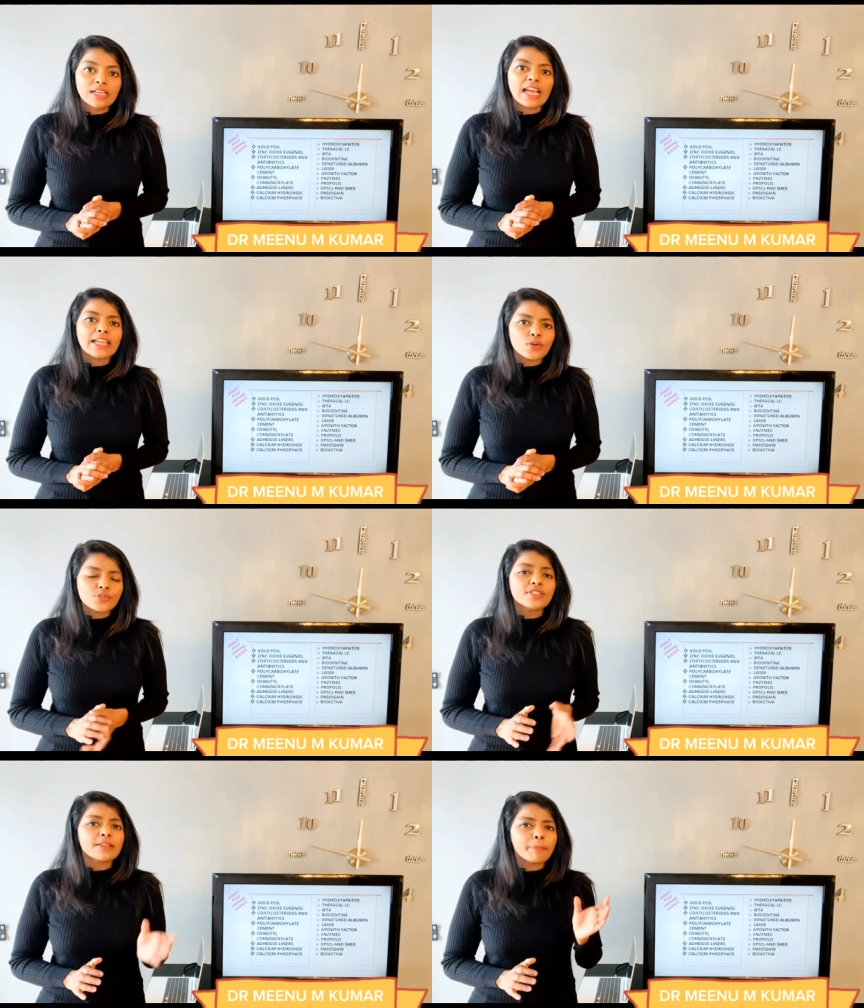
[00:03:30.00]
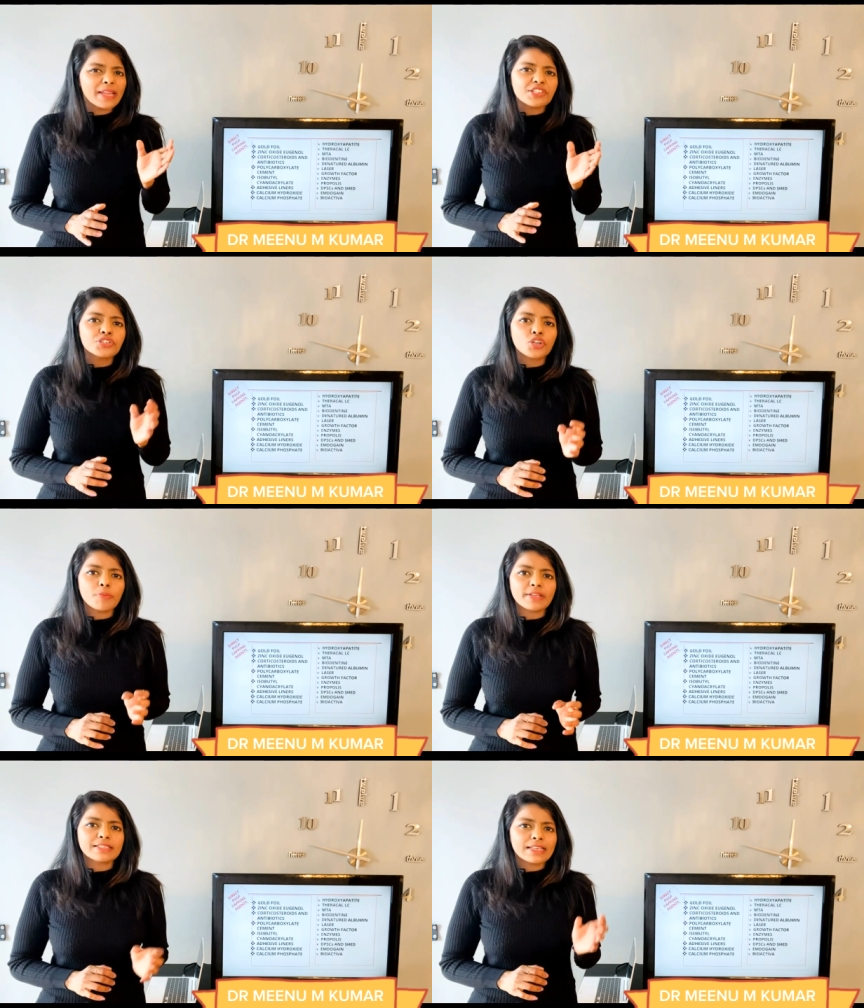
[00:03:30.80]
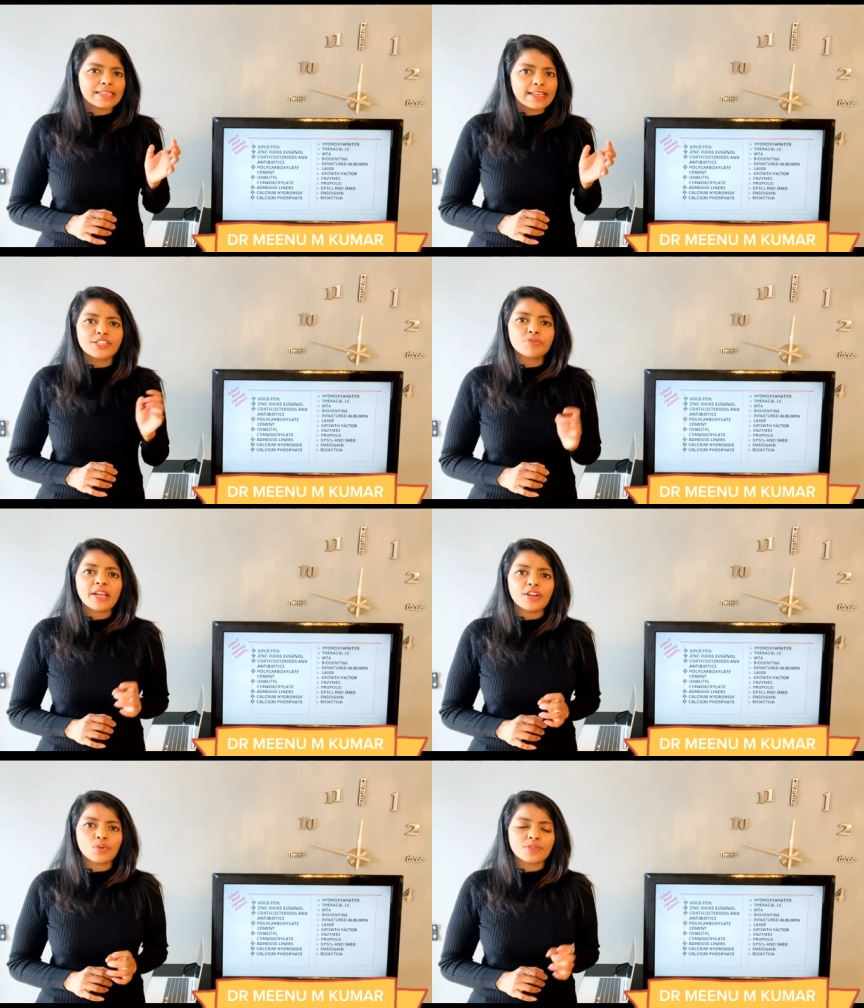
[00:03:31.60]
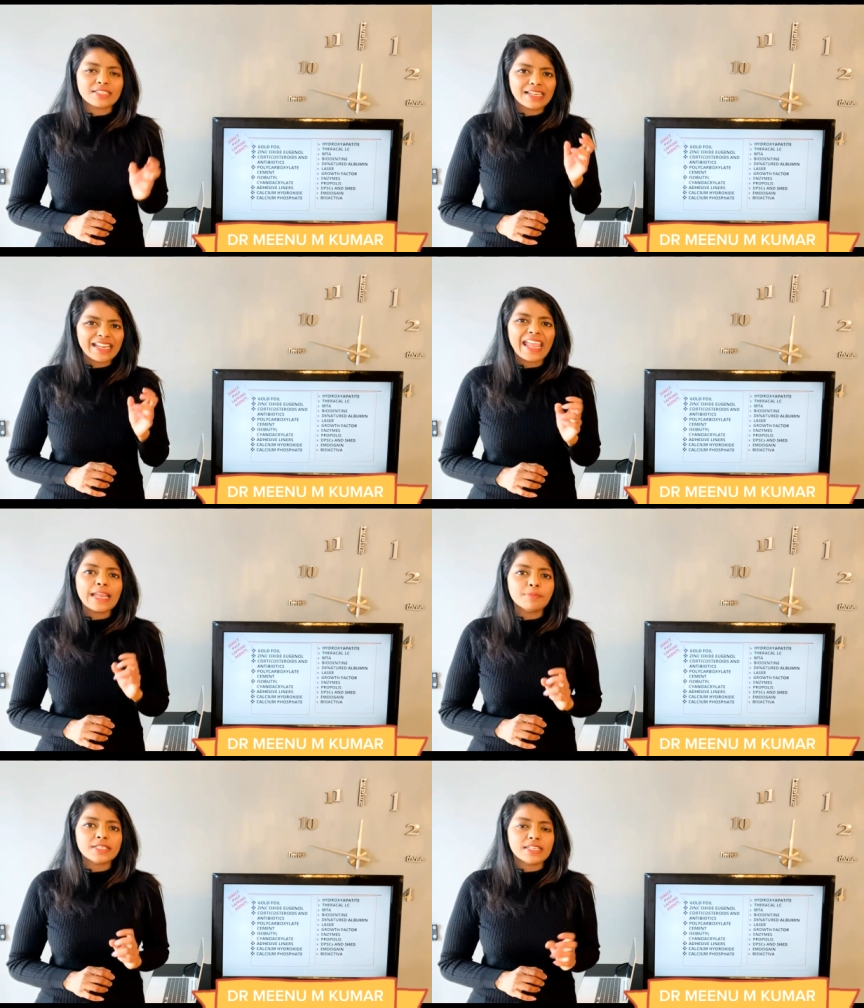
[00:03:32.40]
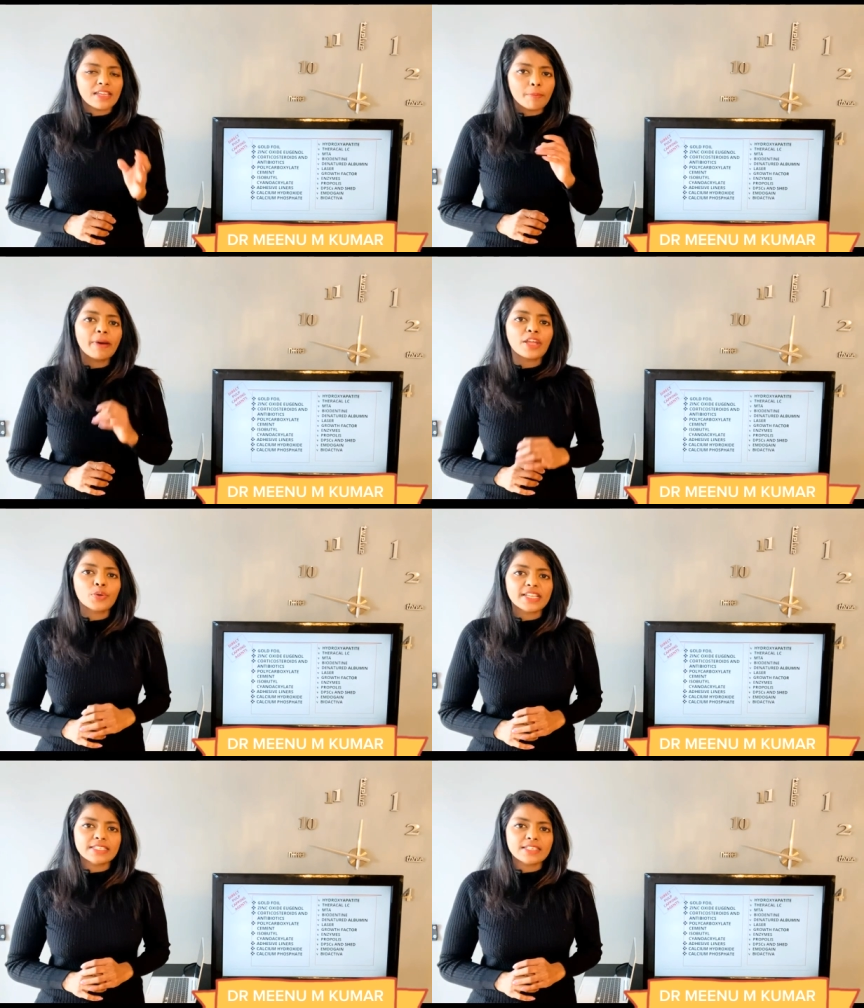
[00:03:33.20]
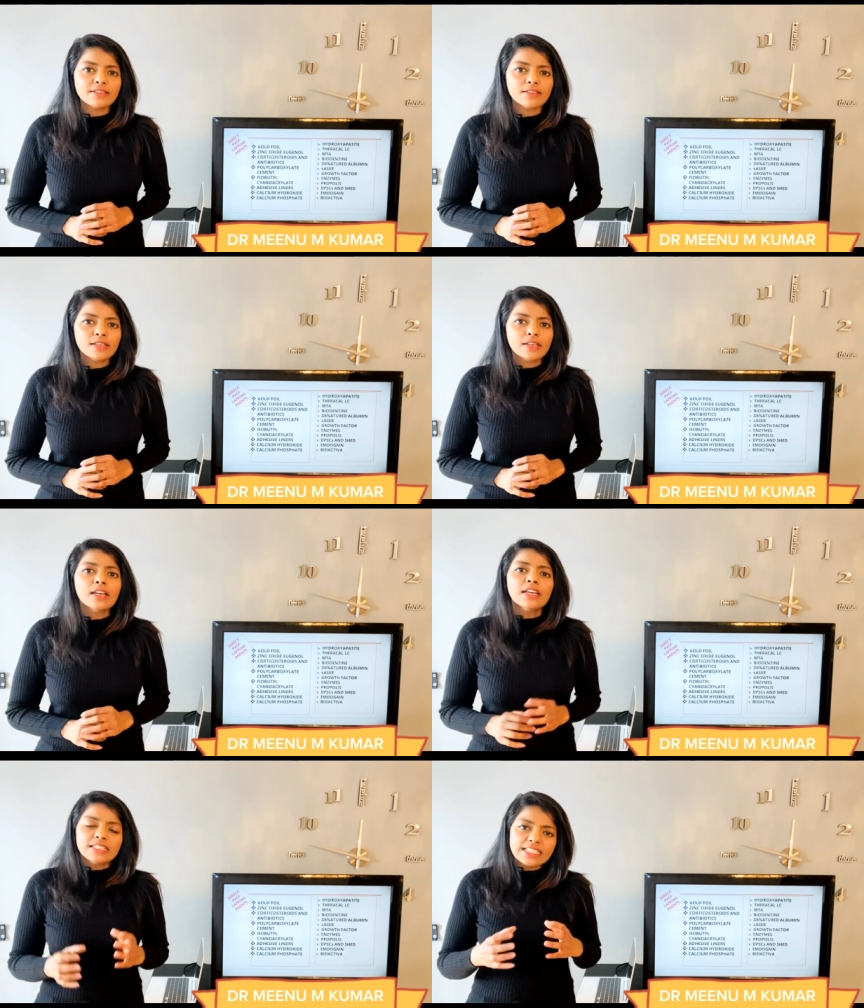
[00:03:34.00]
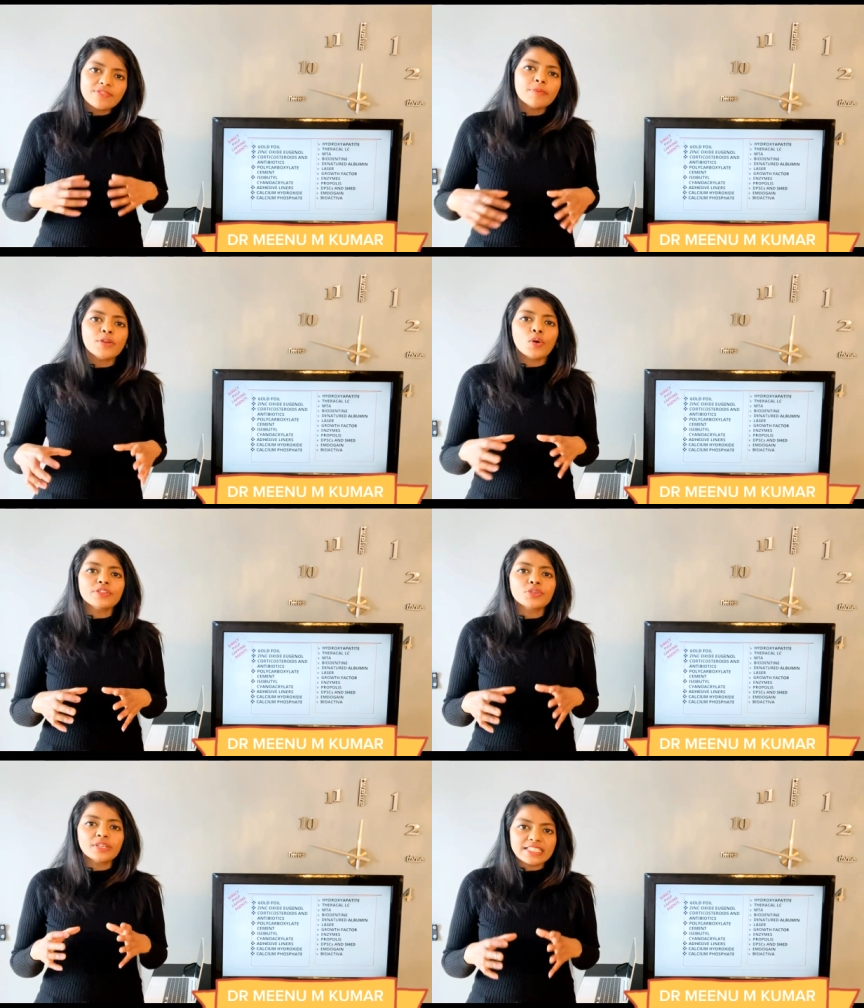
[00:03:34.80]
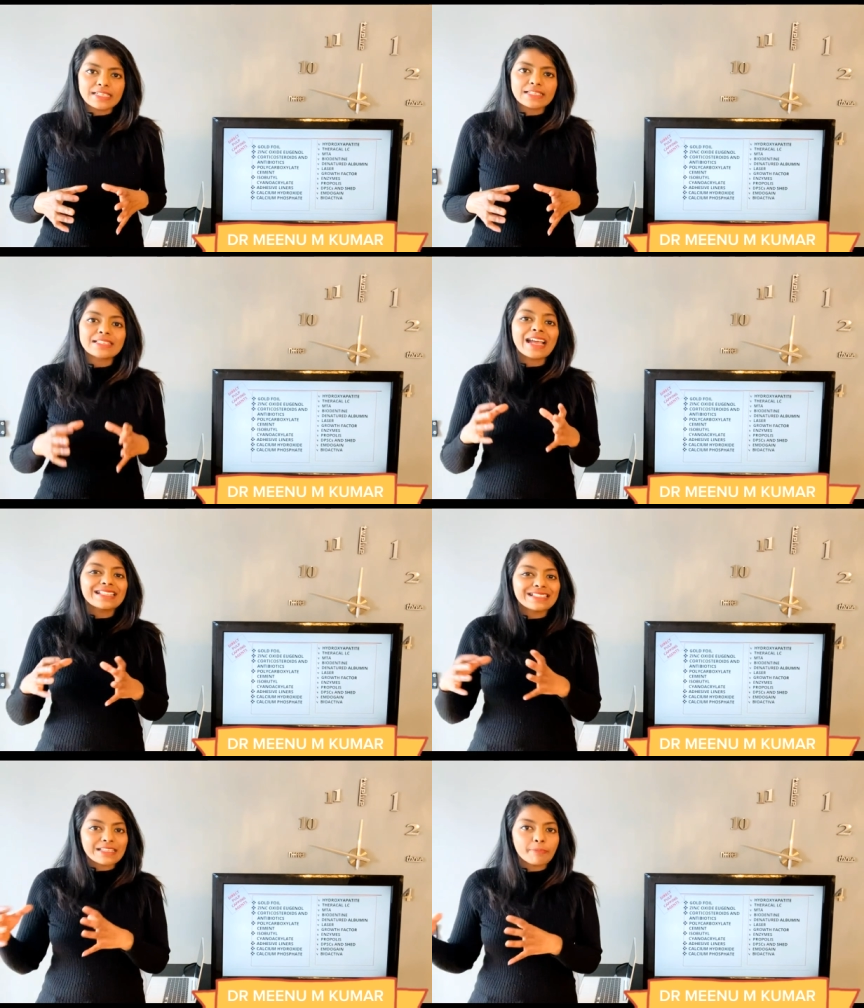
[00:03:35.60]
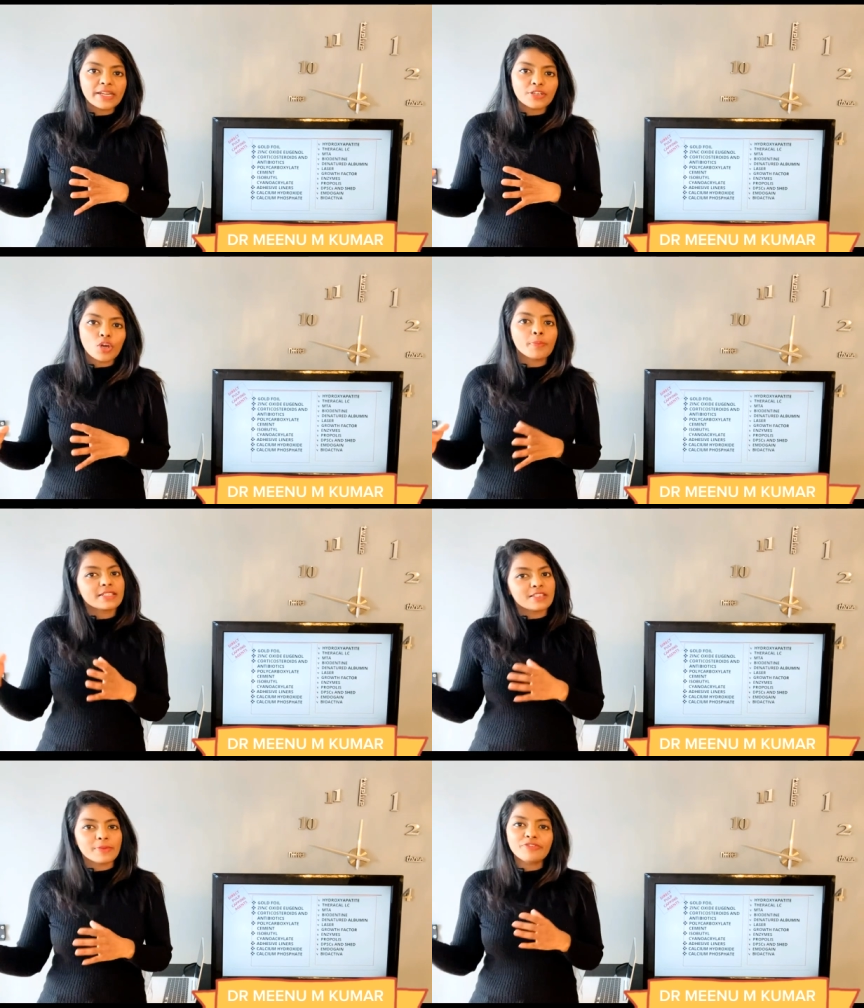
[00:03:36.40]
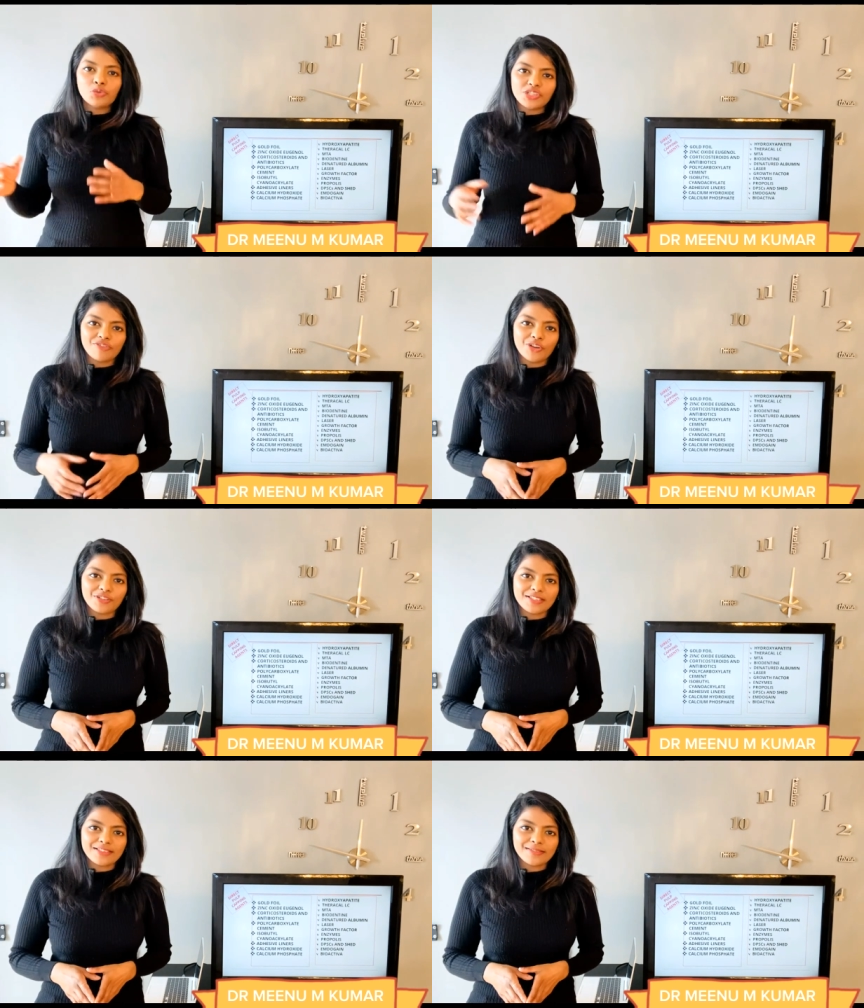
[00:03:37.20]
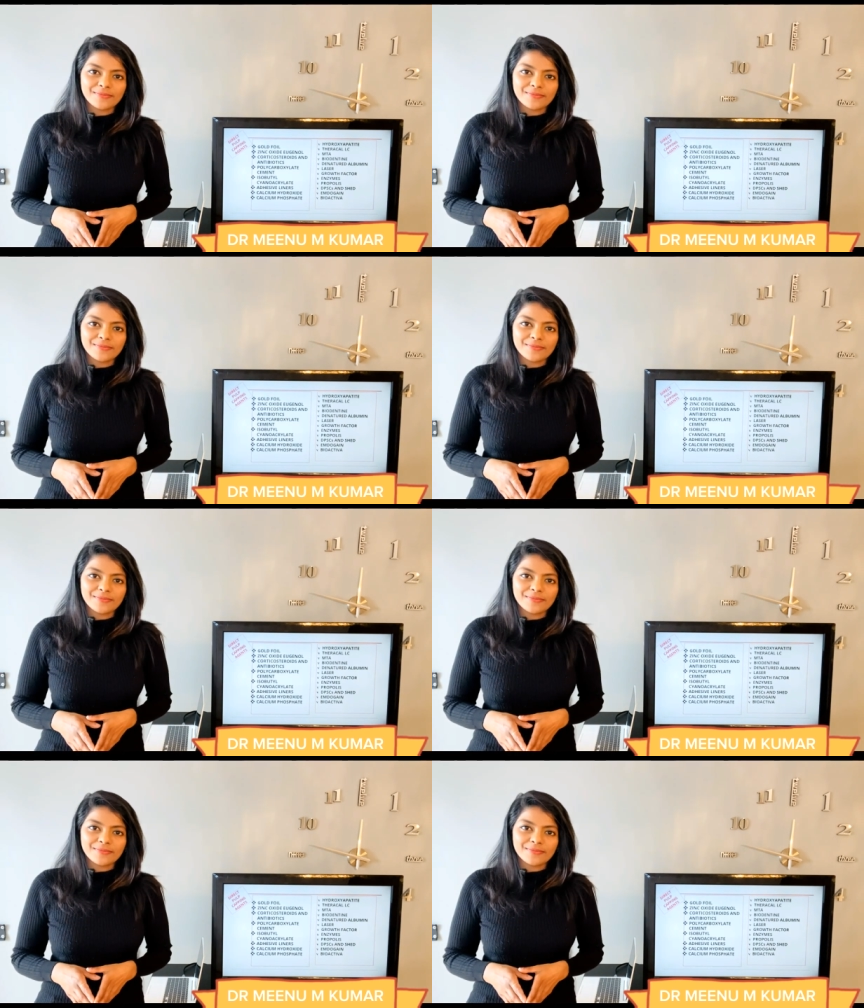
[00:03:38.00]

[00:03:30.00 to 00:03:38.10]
and also some major topics like calcium hydroxide, MTA, biodentine. This will be also discussed as a separate topics in my future vlogs.